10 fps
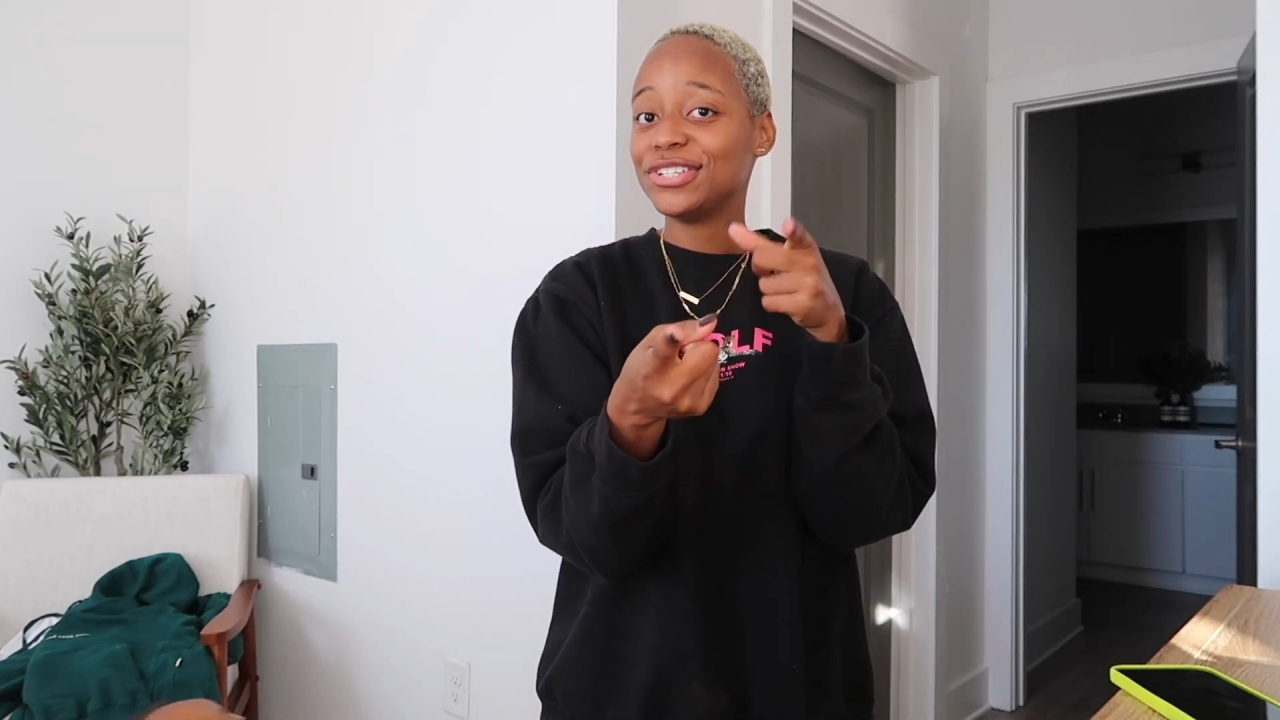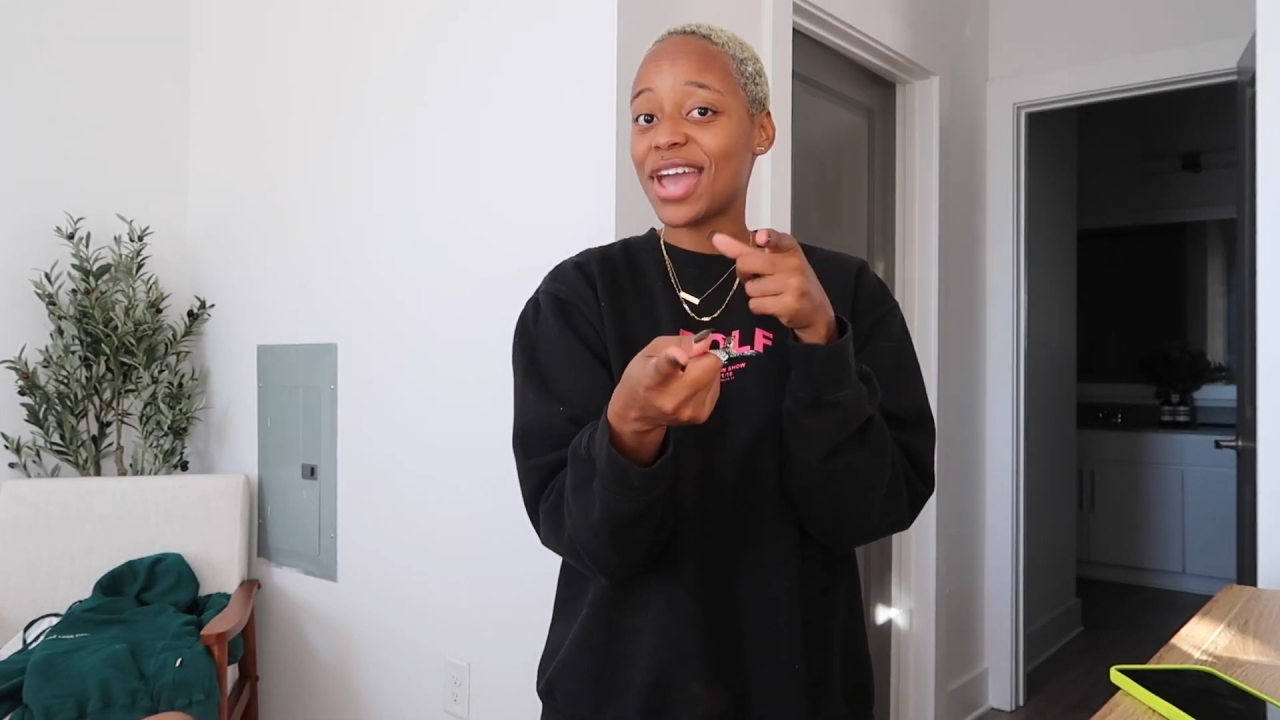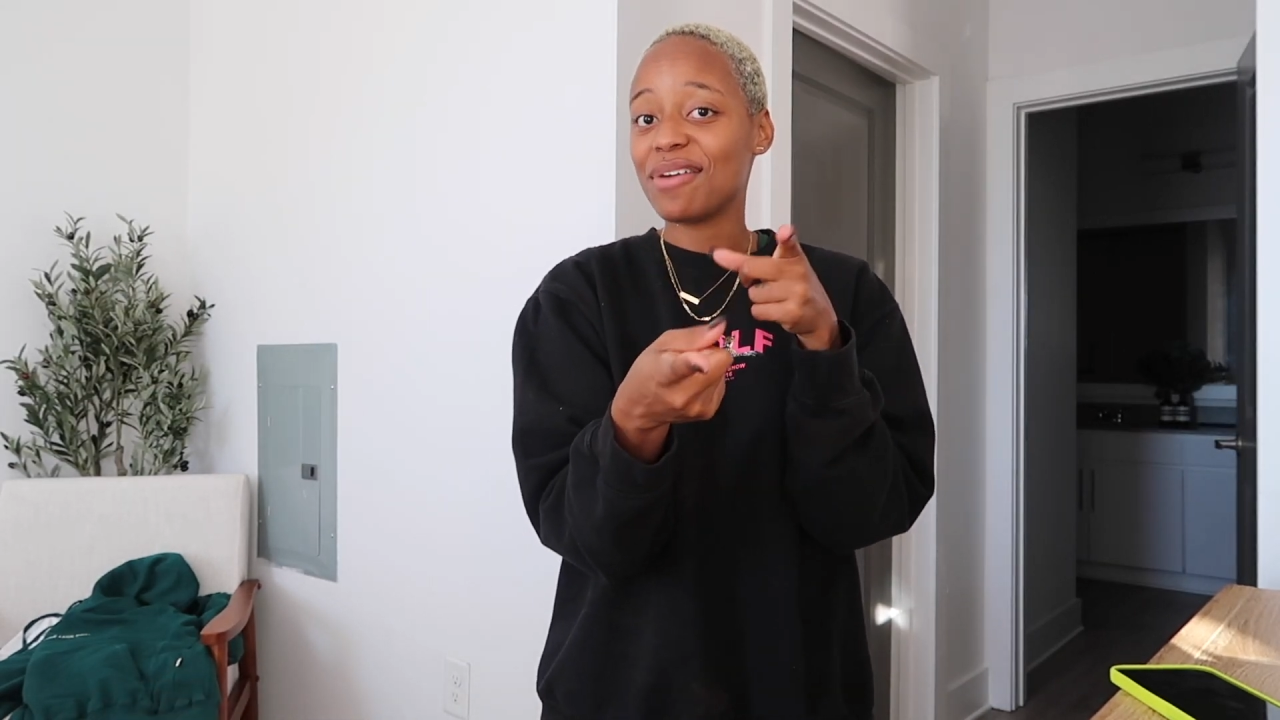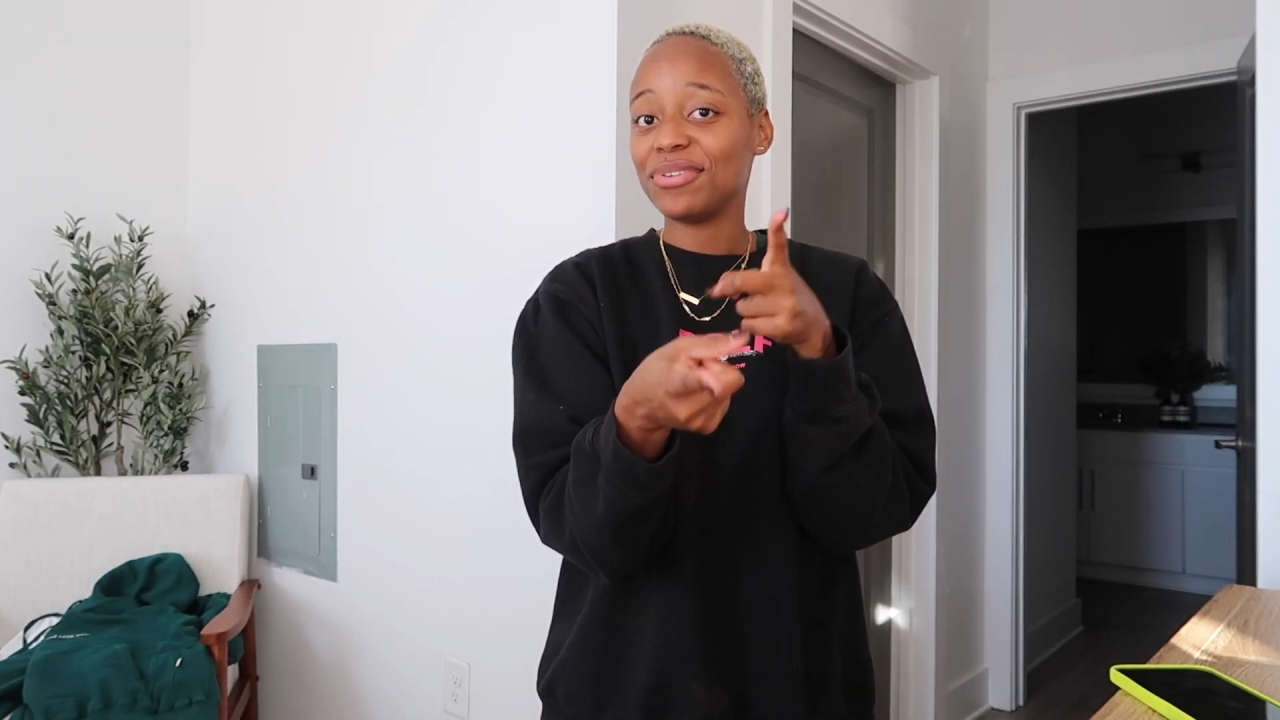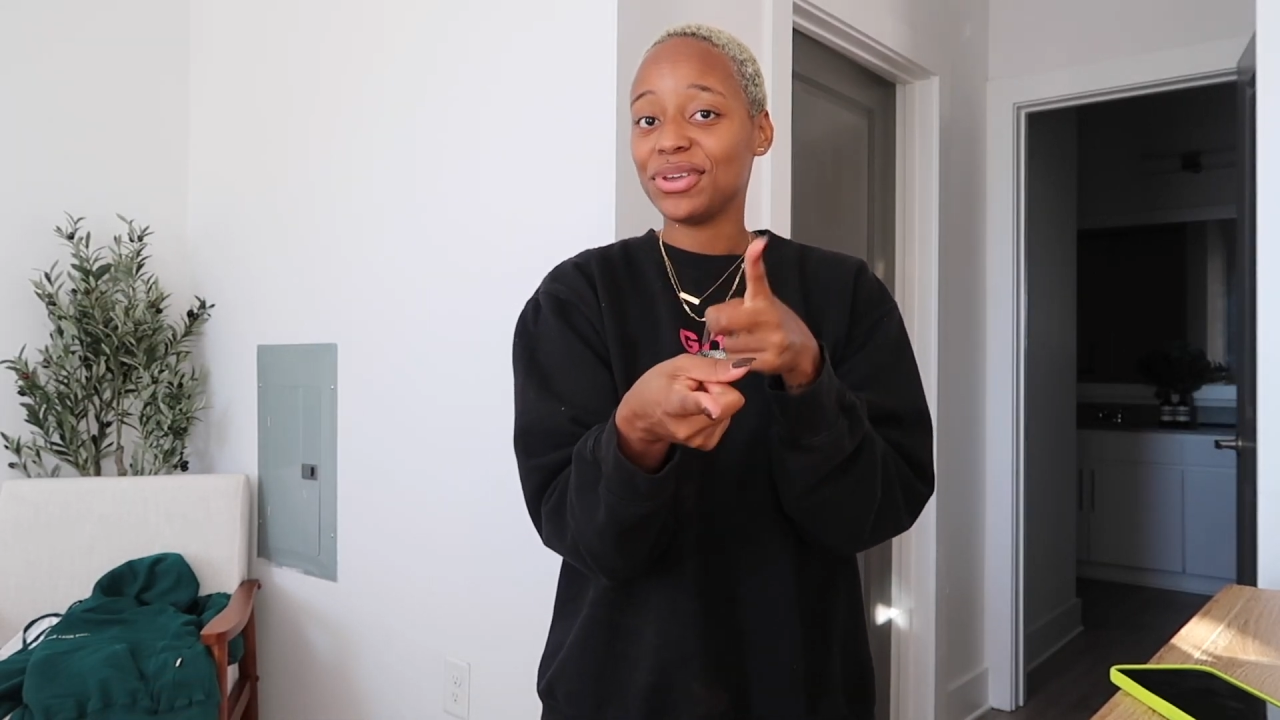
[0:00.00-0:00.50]

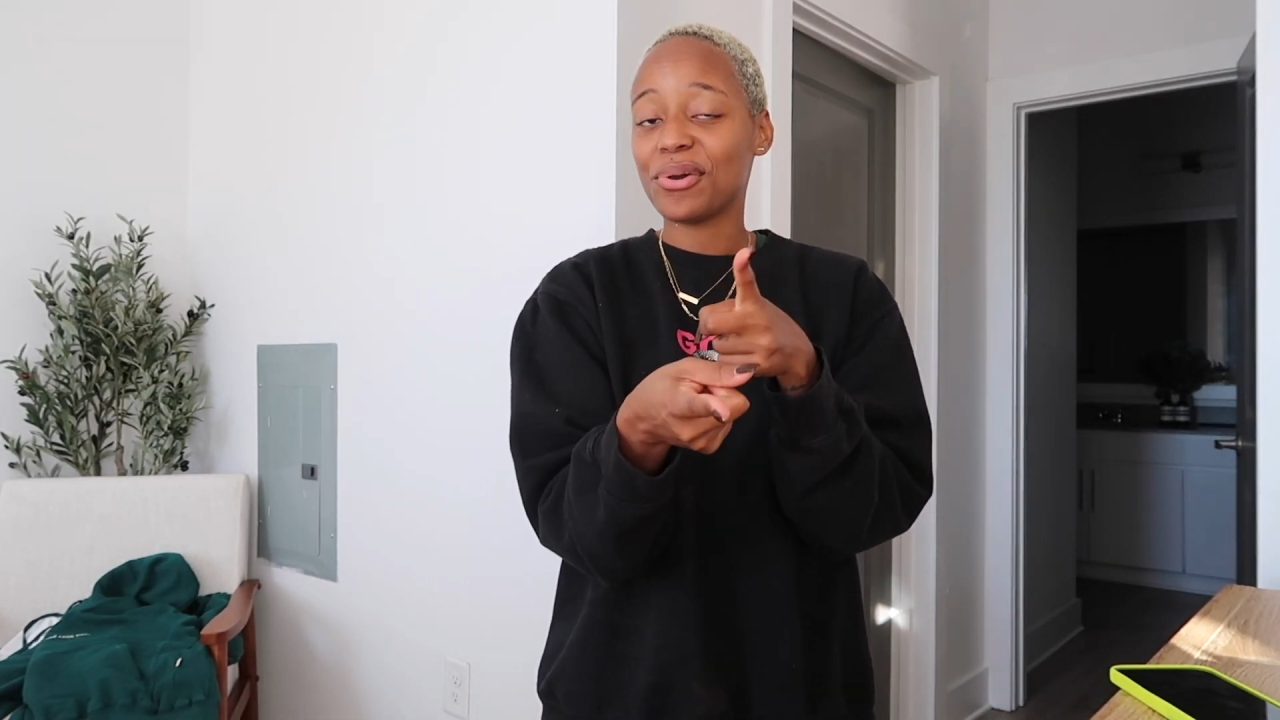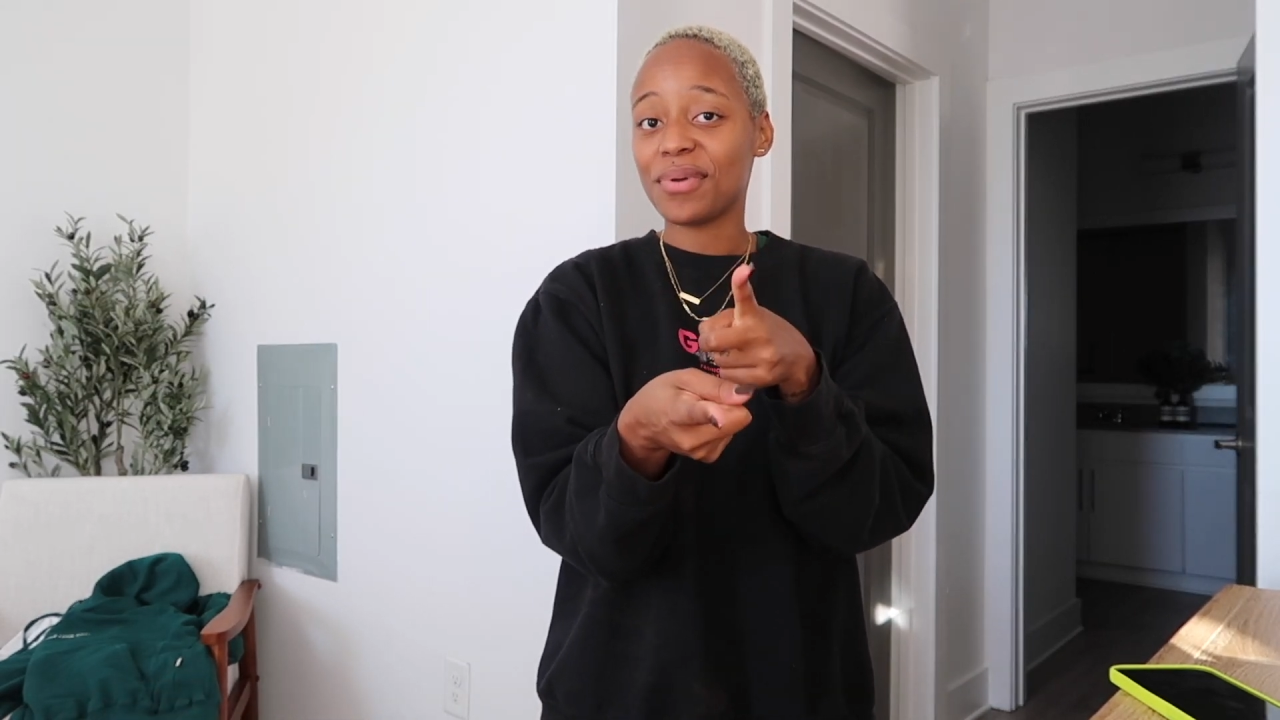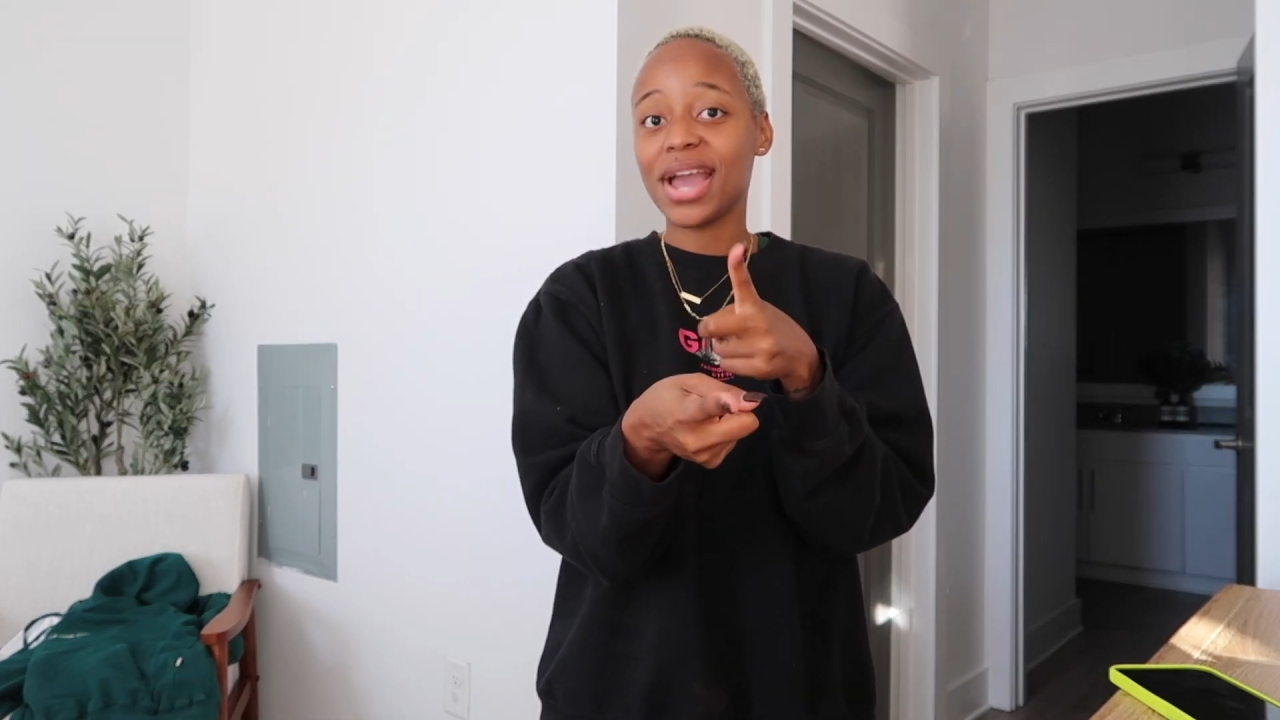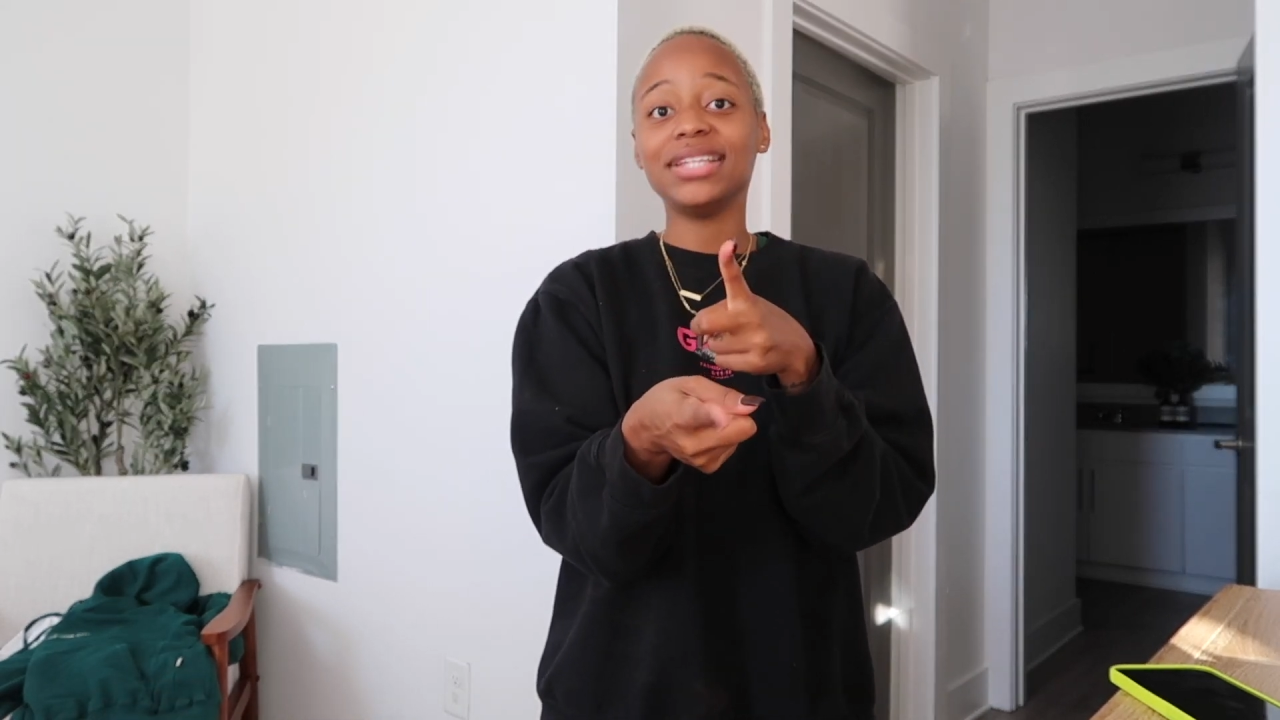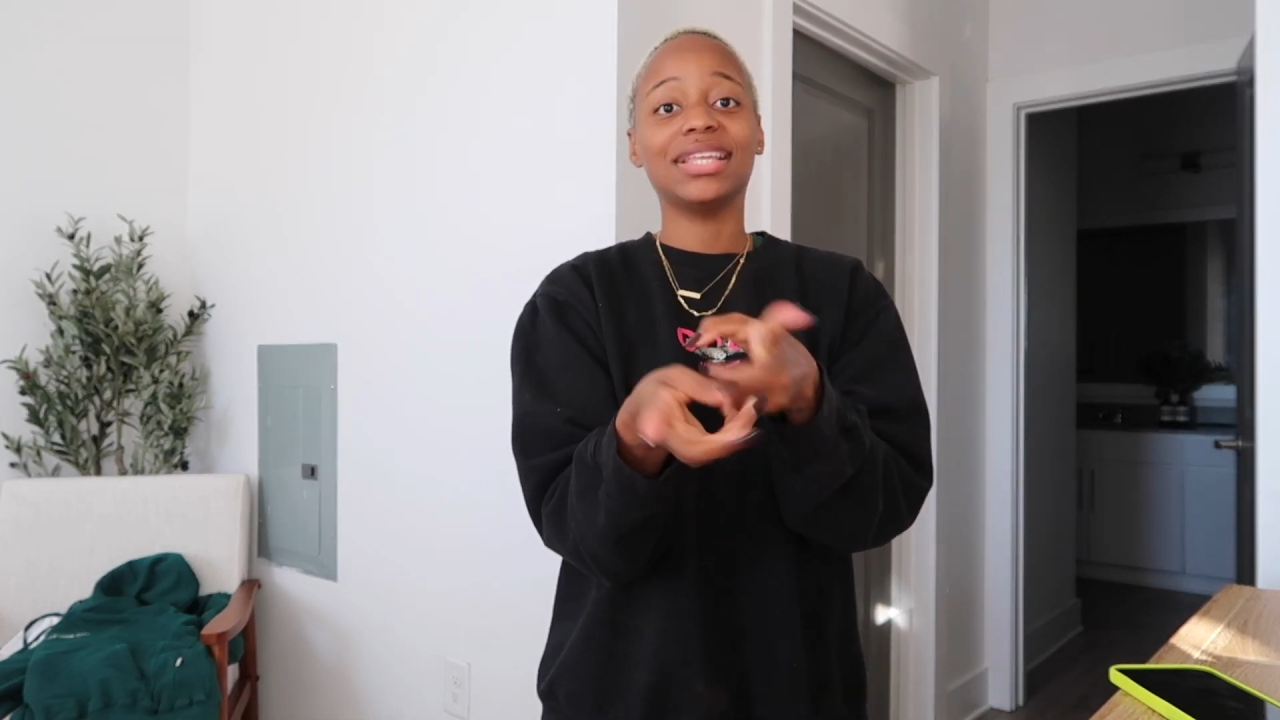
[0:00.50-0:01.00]
chat video, right?